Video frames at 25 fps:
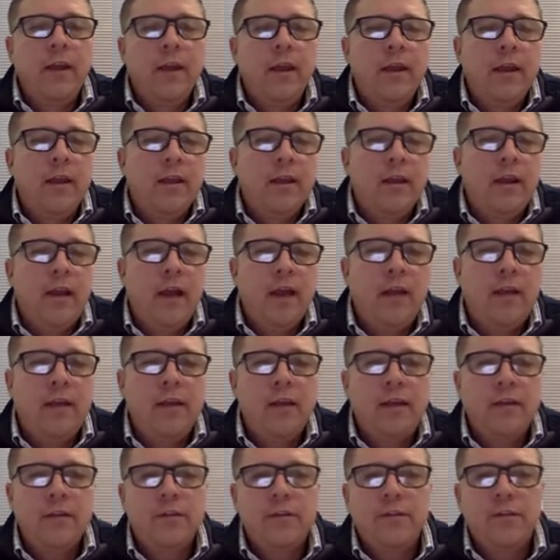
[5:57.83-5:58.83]
In the
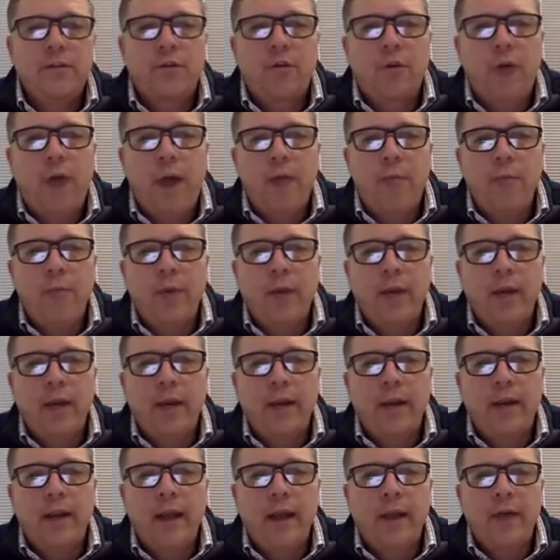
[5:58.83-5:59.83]
context of crop
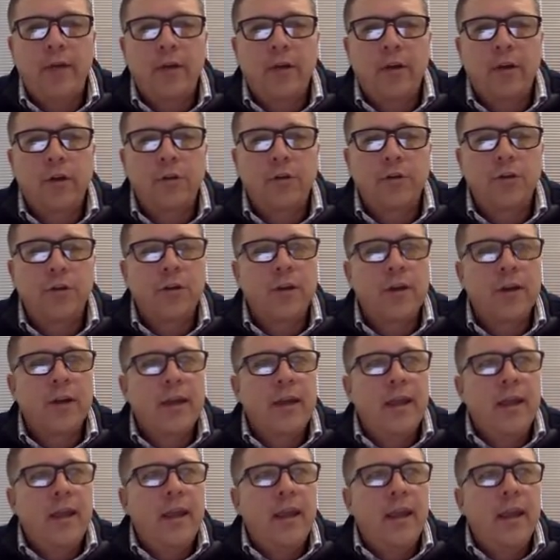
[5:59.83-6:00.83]
breeding and agriculture,
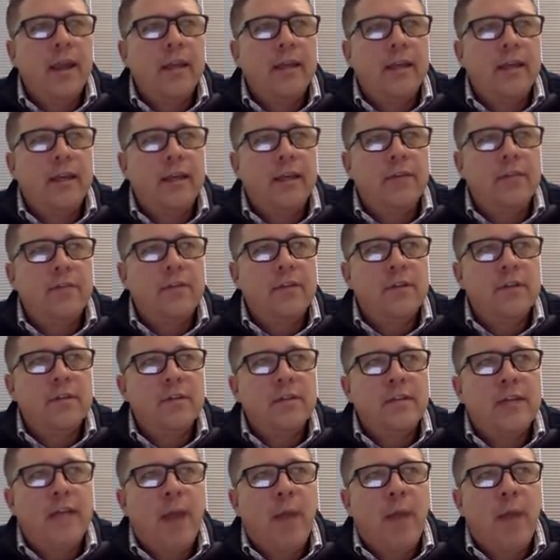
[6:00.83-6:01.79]
it gives us the